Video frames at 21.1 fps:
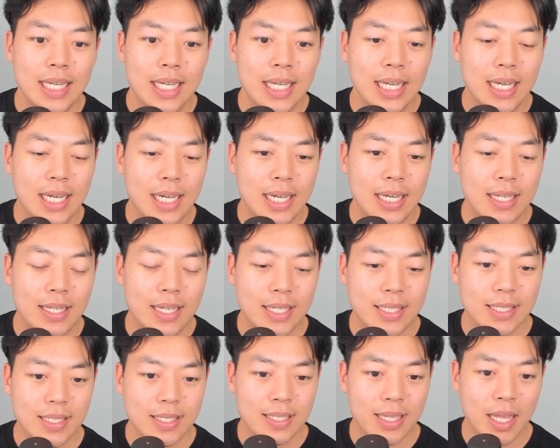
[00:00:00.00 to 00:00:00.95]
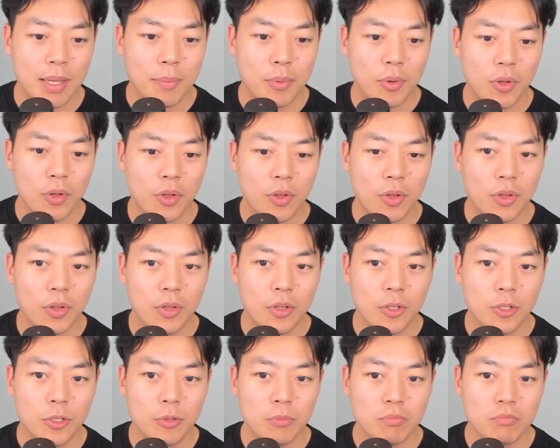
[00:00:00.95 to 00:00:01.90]
Let's
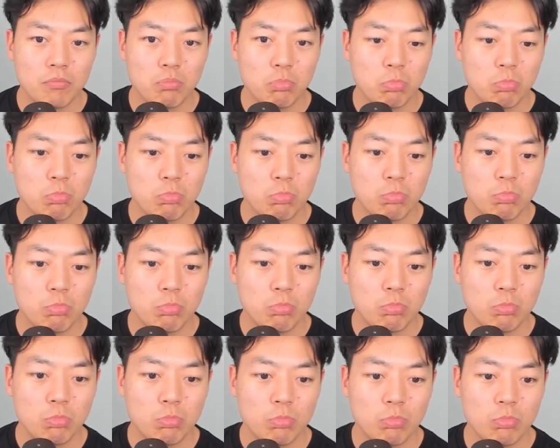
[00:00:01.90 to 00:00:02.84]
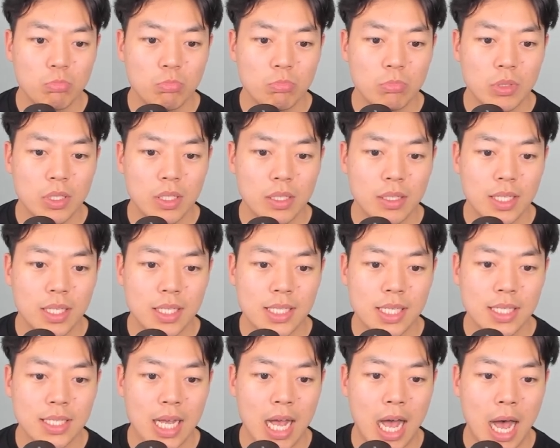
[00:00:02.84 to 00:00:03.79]
label, this
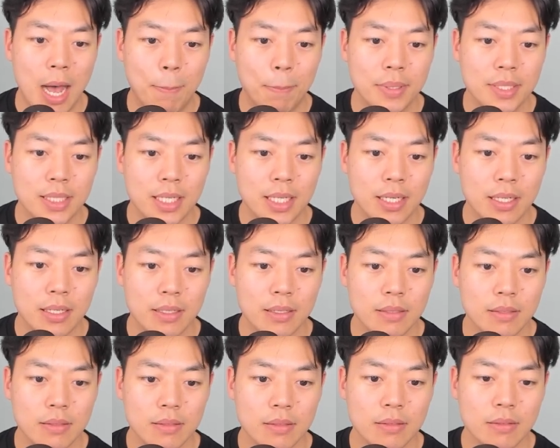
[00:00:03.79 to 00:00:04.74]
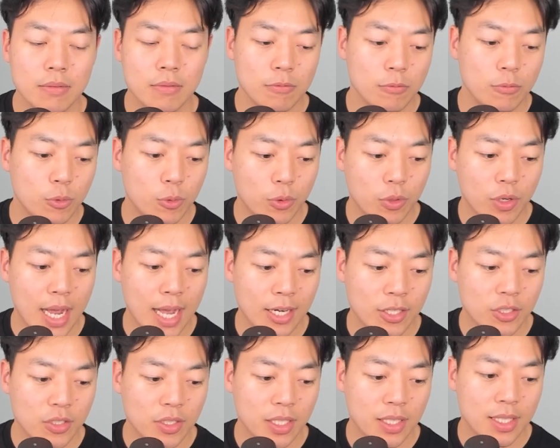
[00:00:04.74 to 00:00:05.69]
is opposite, or
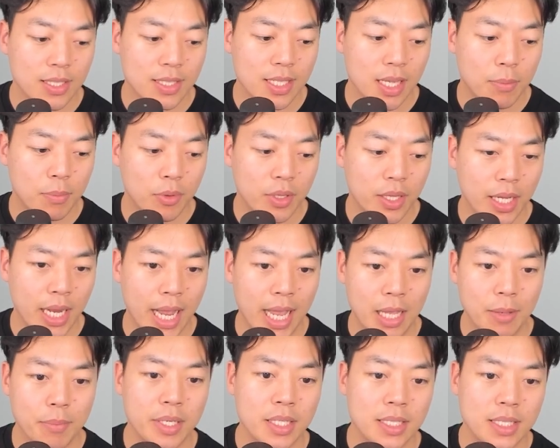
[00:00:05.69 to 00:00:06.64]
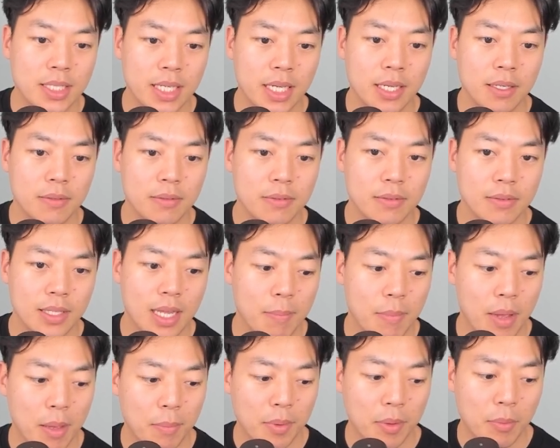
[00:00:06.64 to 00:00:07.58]
actually let's label it ABC. That
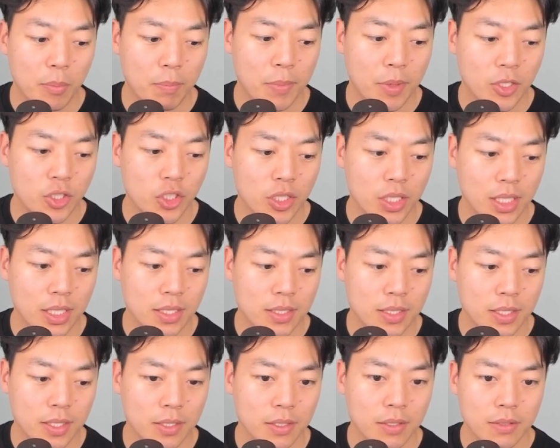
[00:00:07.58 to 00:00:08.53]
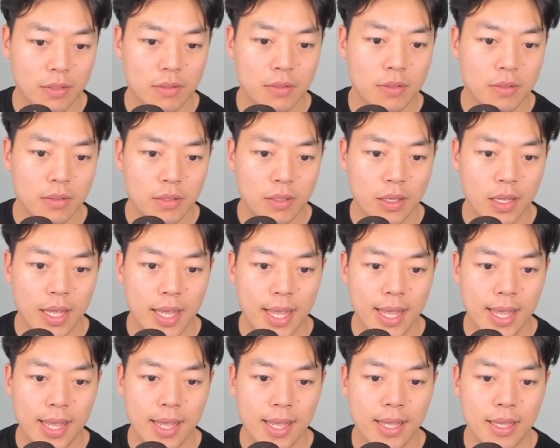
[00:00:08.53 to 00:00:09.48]
might be much easier.
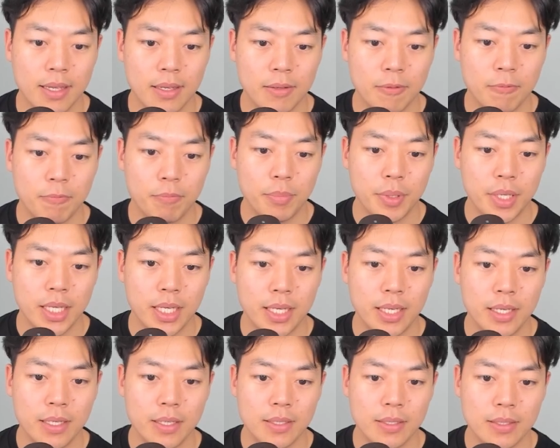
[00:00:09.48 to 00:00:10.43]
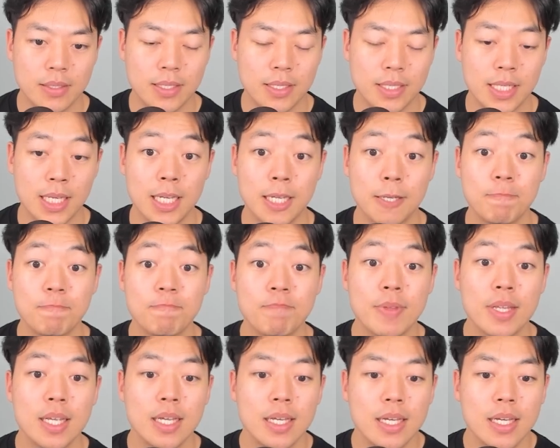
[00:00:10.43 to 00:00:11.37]
ABC.
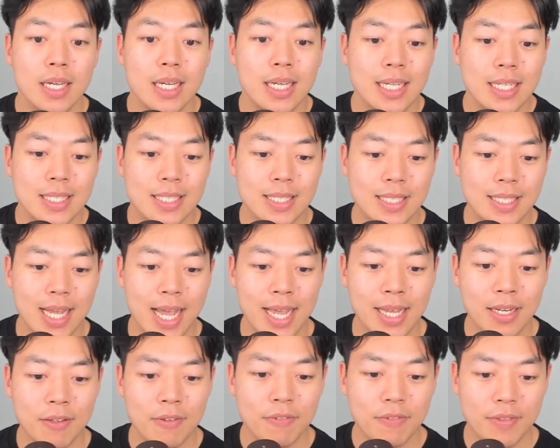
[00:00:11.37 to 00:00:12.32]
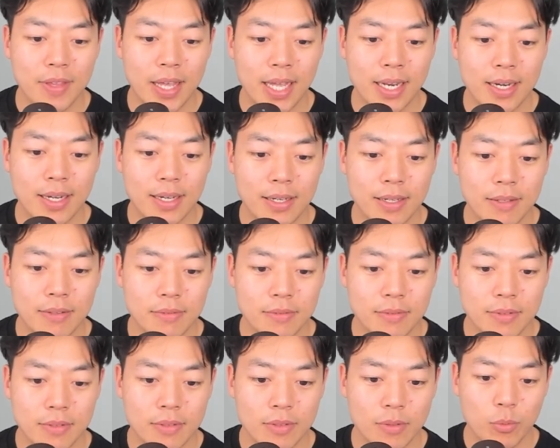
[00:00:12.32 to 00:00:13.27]
Sine of theta
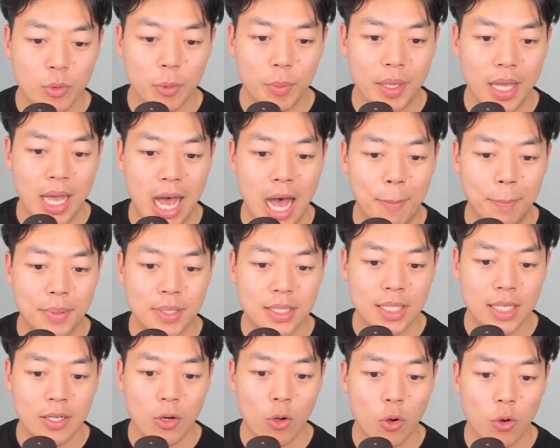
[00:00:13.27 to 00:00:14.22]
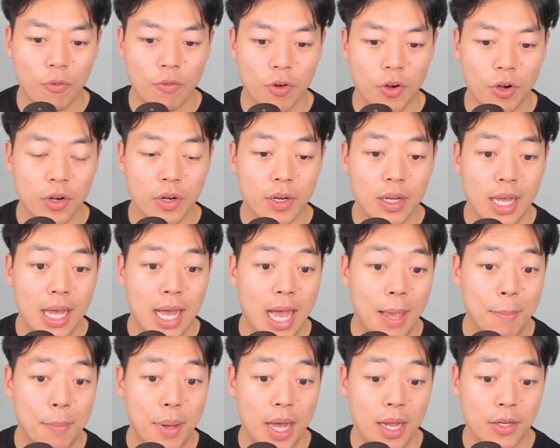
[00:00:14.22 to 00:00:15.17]
will be opposite over
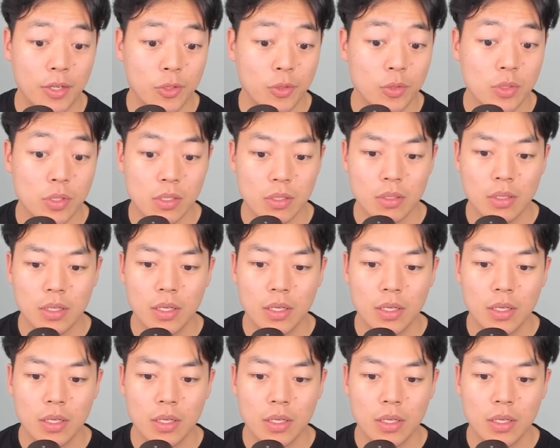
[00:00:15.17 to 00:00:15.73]
hypotenuse.